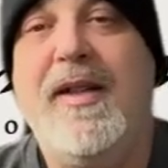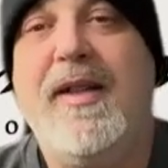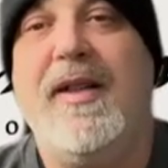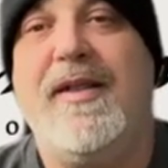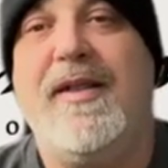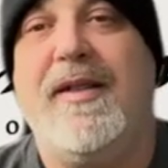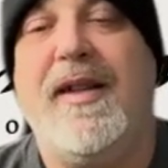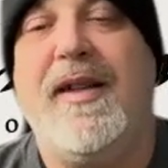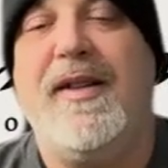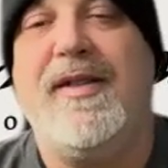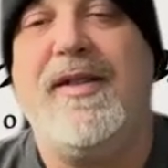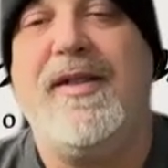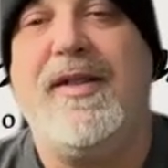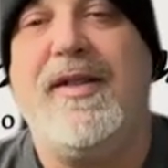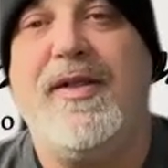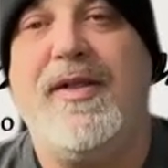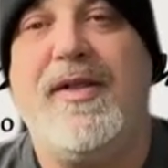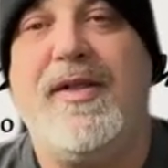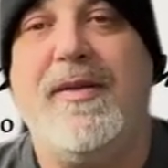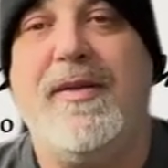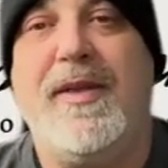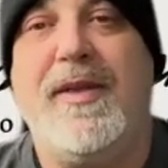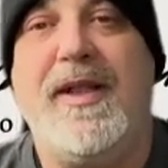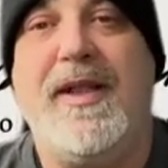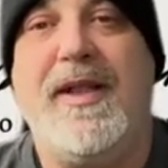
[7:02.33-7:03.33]
It's a lot of
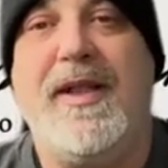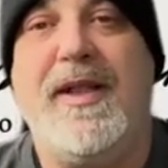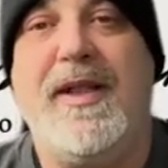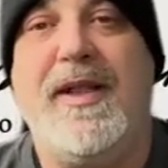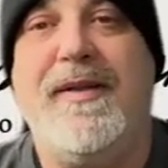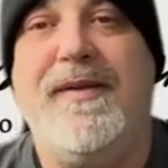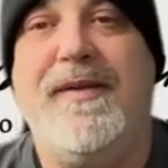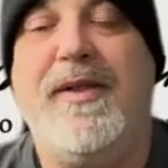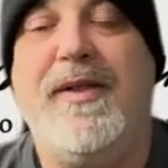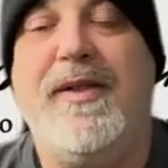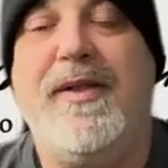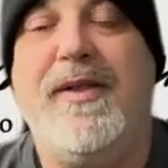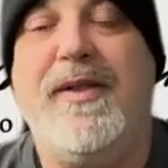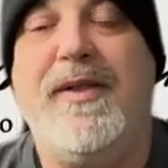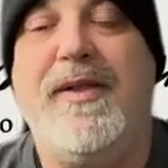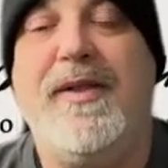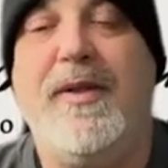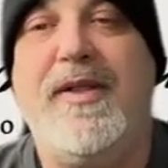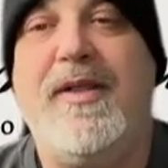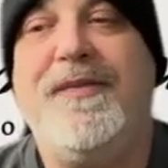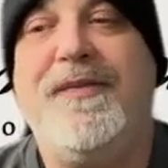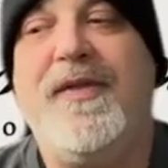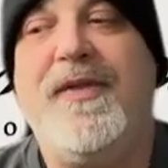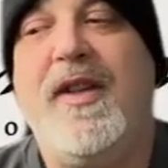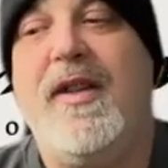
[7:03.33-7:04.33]
social media
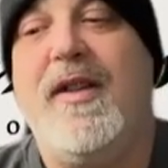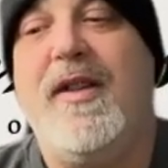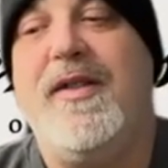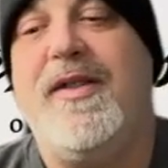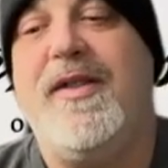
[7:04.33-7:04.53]
influence.